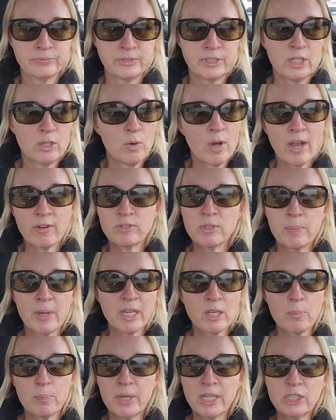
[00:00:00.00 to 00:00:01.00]
You don't have to
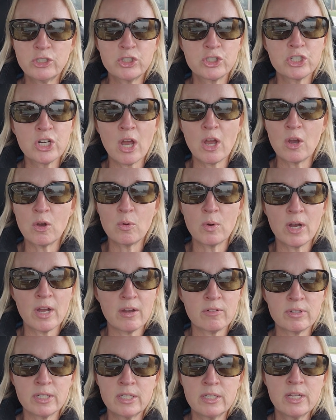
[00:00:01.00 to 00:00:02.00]
make a big show
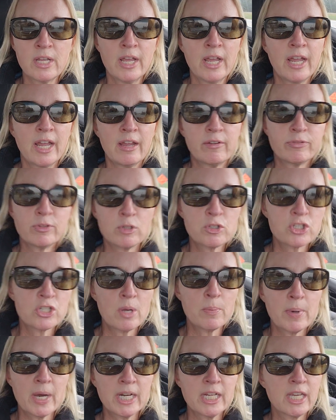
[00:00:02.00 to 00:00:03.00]
of it. If there's
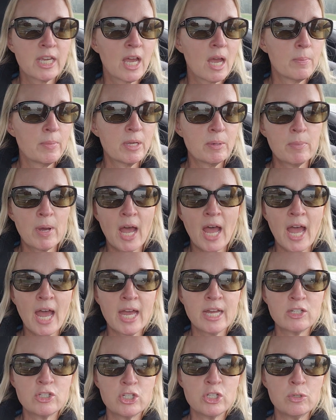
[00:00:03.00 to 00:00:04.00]
somebody coming
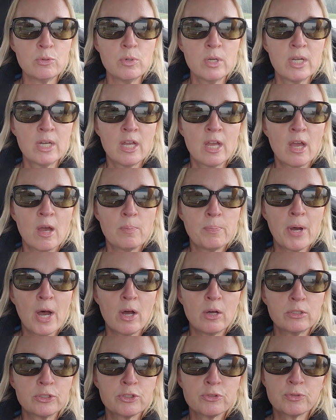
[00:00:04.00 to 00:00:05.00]
behind you,
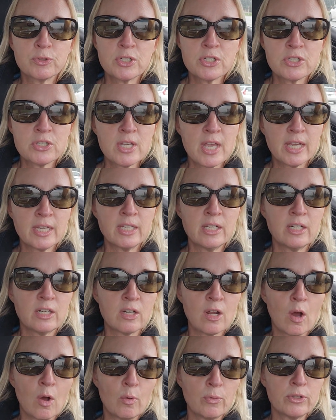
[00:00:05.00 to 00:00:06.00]
pause for a second
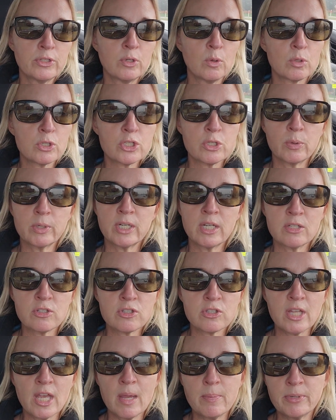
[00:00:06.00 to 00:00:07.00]
and hold the door so it doesn't
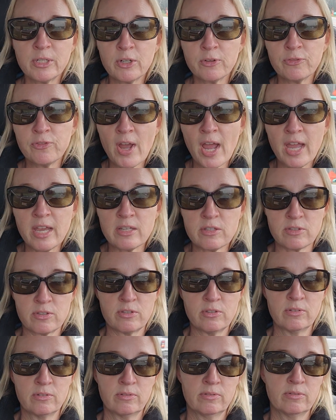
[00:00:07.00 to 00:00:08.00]
slam in their face.